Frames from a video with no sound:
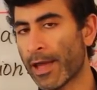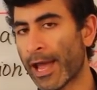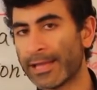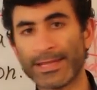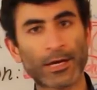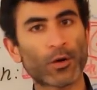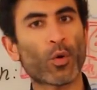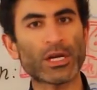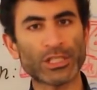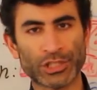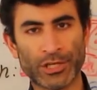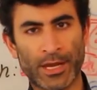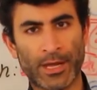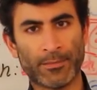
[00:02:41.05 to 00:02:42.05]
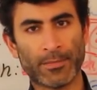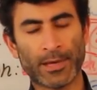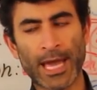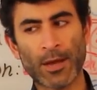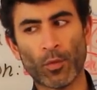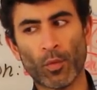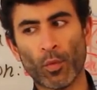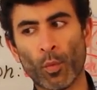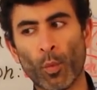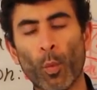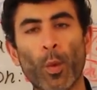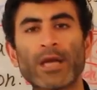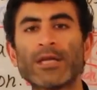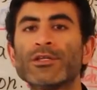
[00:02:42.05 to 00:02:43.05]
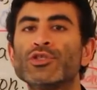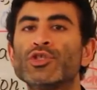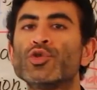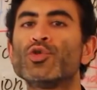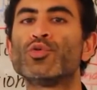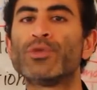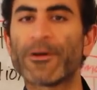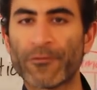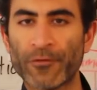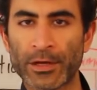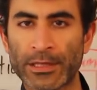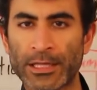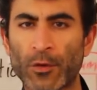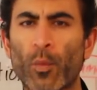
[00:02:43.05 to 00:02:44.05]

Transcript: and they questioned him Hey, what did you do differently?